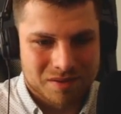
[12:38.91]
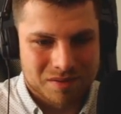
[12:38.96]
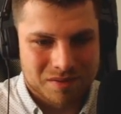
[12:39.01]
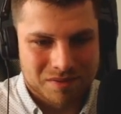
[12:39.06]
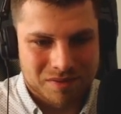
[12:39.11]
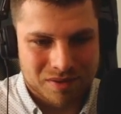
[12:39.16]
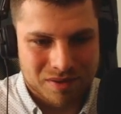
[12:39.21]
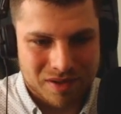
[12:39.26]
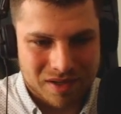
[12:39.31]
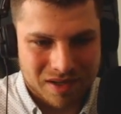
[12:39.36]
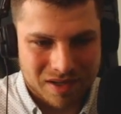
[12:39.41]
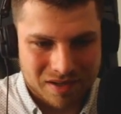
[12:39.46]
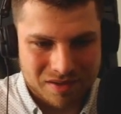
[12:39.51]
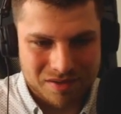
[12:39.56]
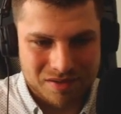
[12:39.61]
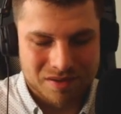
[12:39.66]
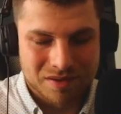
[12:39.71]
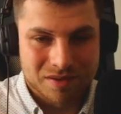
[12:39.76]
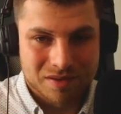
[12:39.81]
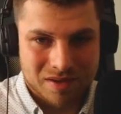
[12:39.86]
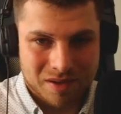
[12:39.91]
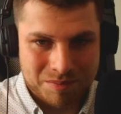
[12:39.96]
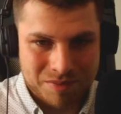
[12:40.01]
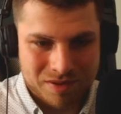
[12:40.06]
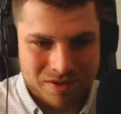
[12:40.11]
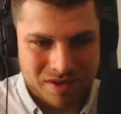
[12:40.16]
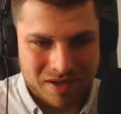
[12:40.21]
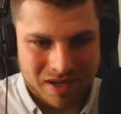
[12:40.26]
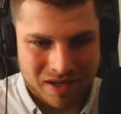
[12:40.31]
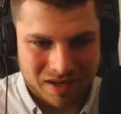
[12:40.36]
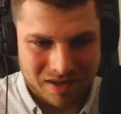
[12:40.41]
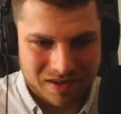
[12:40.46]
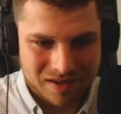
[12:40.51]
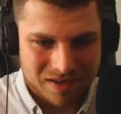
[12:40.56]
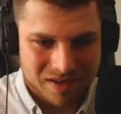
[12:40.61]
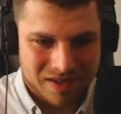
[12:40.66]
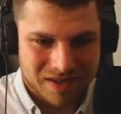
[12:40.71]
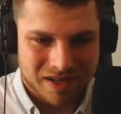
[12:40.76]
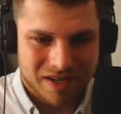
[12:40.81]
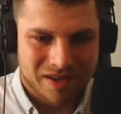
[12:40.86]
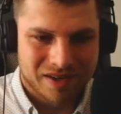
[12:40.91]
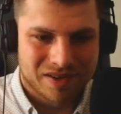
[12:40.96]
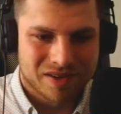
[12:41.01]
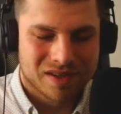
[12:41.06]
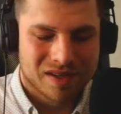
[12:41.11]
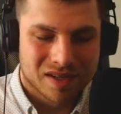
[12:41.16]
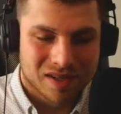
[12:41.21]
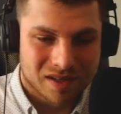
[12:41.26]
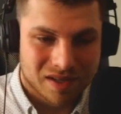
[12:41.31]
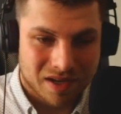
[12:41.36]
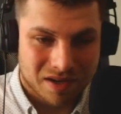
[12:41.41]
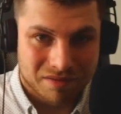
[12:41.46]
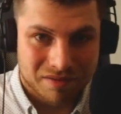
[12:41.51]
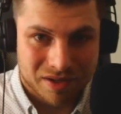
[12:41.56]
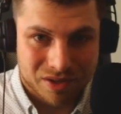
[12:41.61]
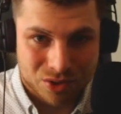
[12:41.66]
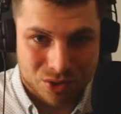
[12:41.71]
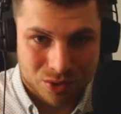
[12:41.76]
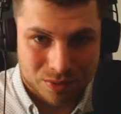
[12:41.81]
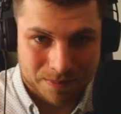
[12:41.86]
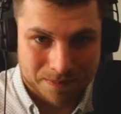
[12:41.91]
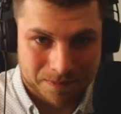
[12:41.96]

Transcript: for us the substring here, language.